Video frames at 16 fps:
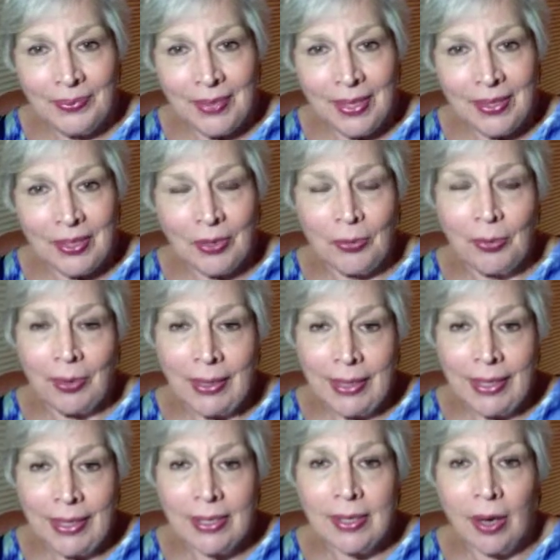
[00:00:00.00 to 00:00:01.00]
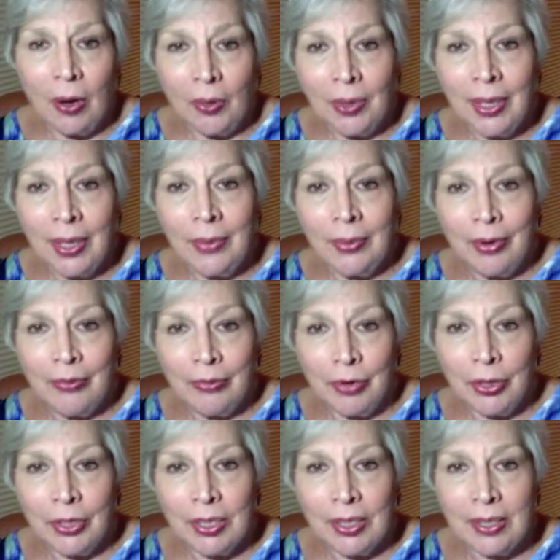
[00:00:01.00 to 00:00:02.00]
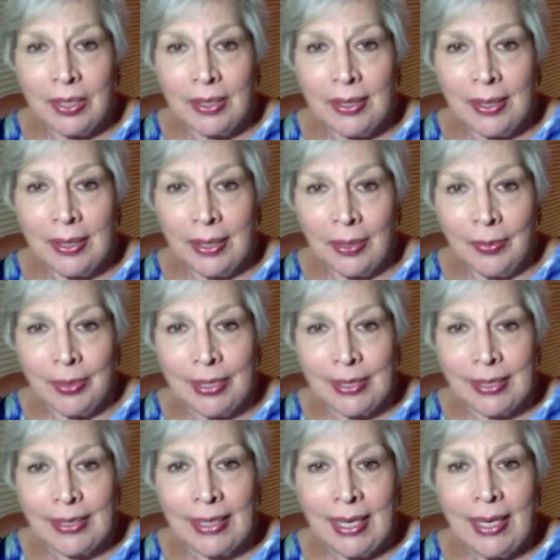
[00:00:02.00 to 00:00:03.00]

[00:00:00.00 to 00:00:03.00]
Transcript: So please only refer to the syllabus